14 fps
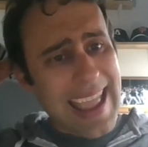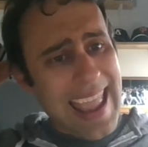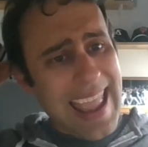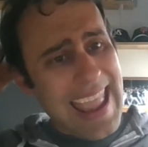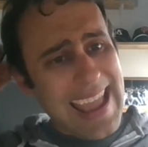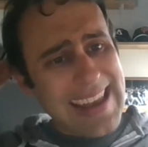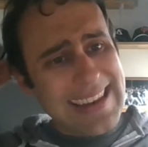
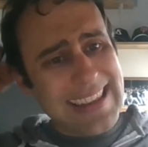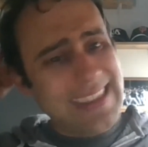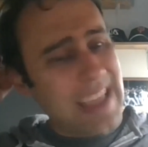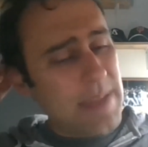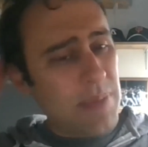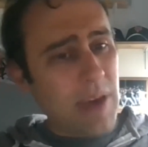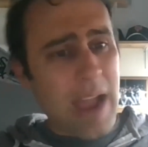And
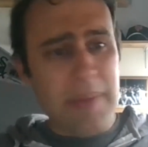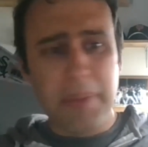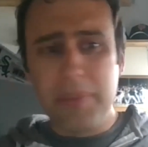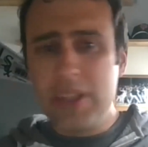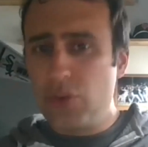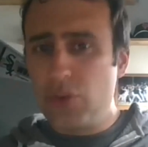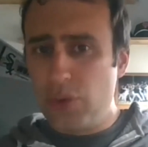they
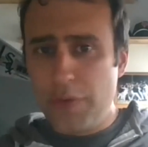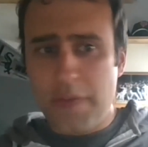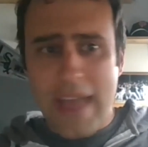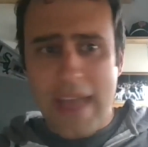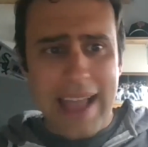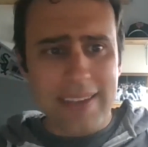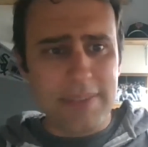probably grew
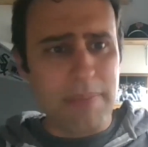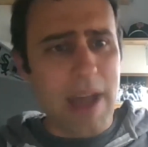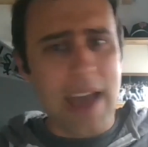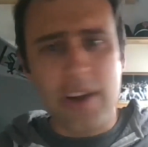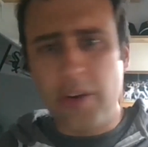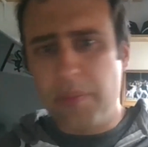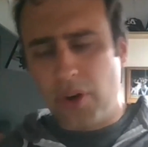fast.
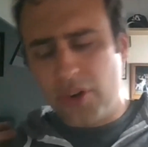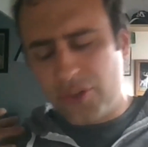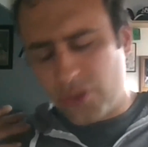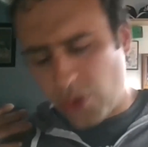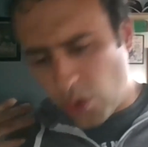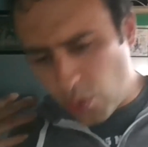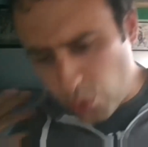Modern birds
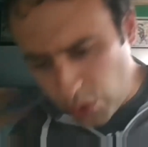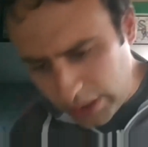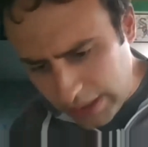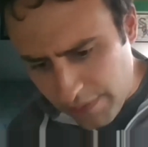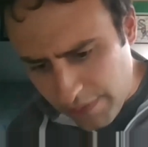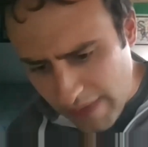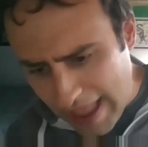grow
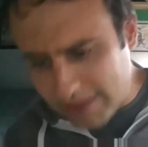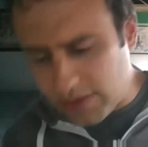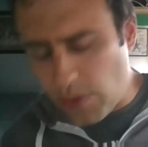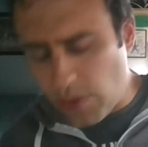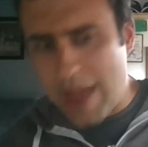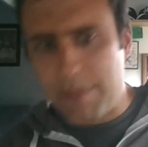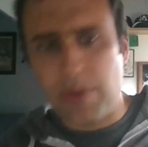really fast, so
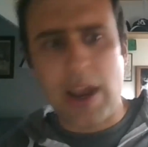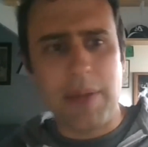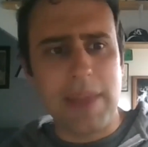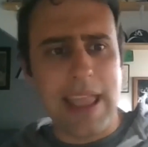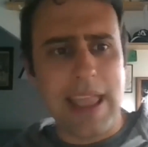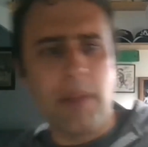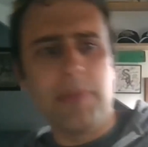that probably
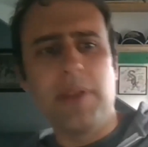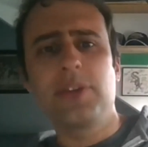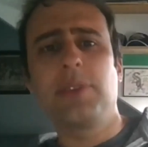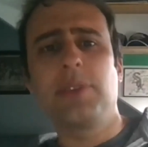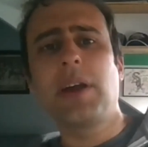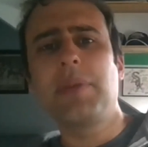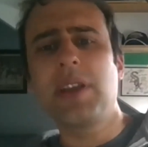helped them. So
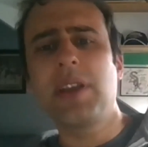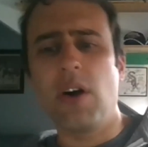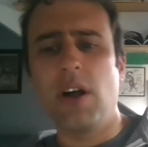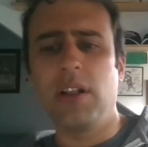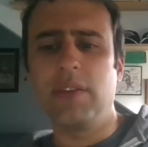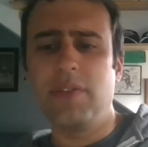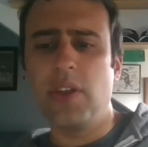probably
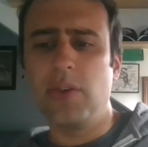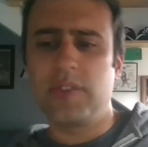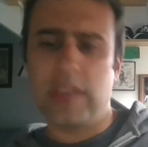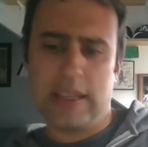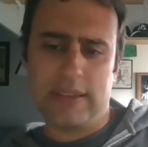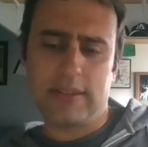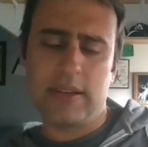all of those
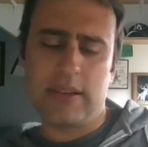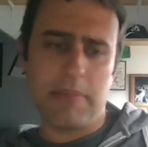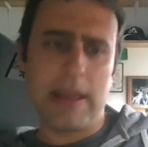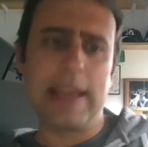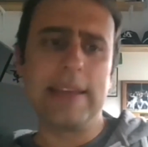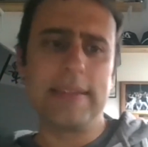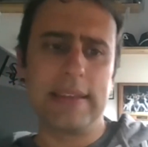things
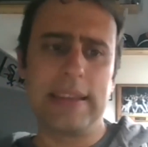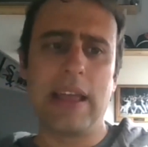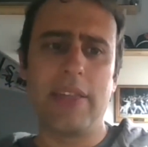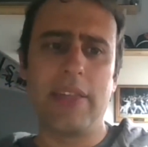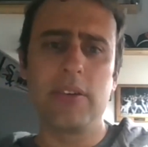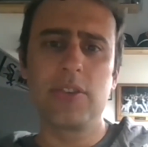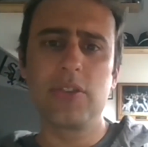combined
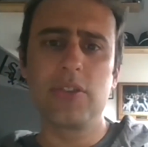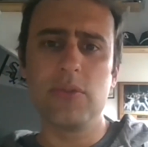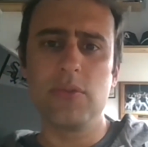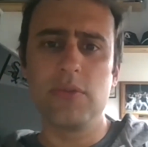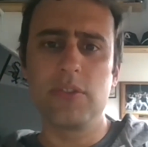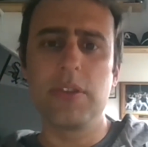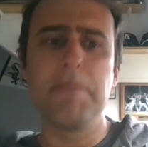together
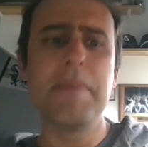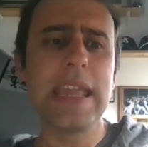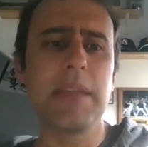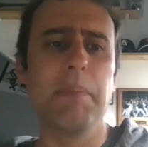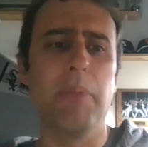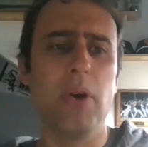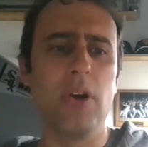to make
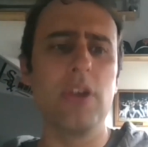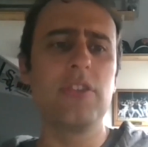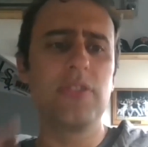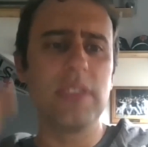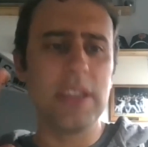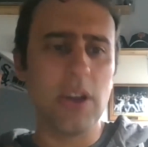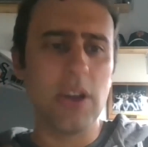birds
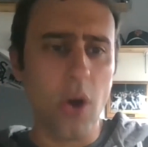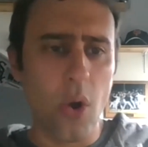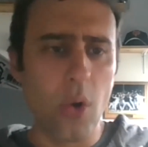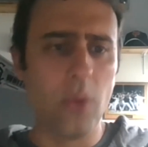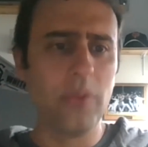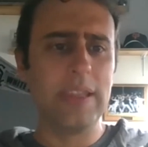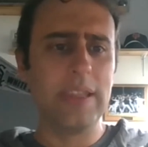the
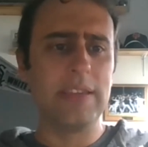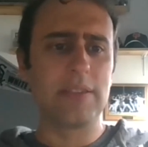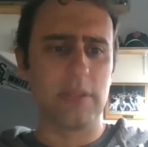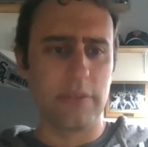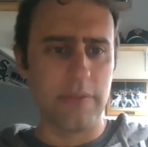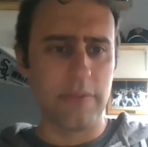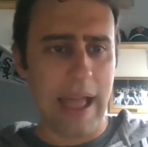only
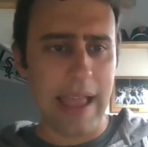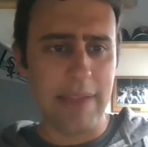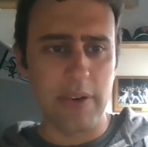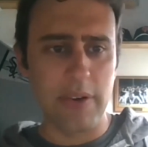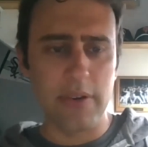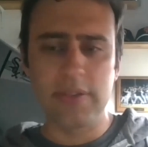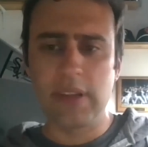
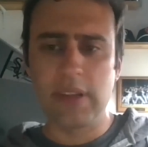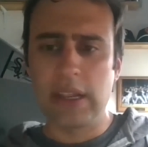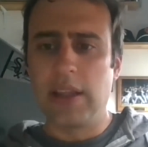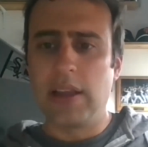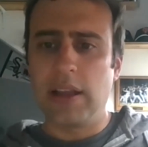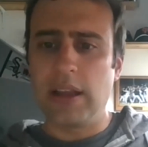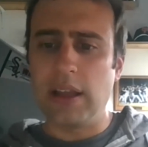survivors
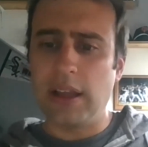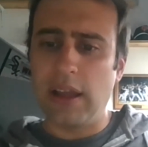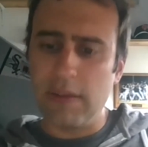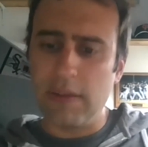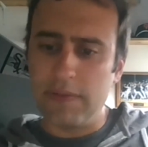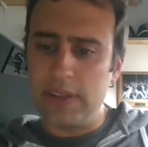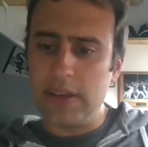
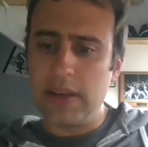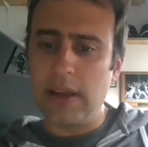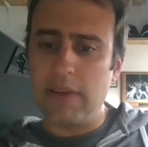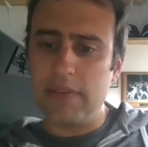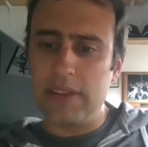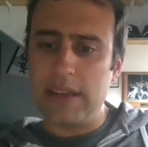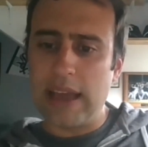of the
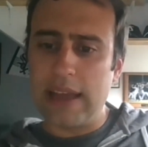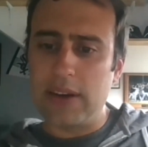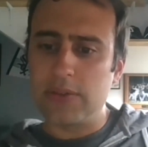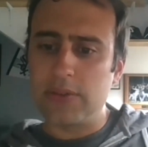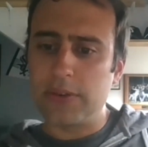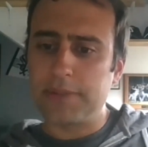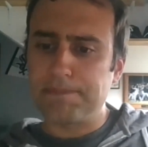
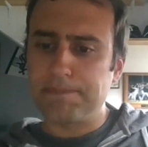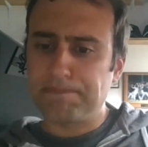dinosaurs.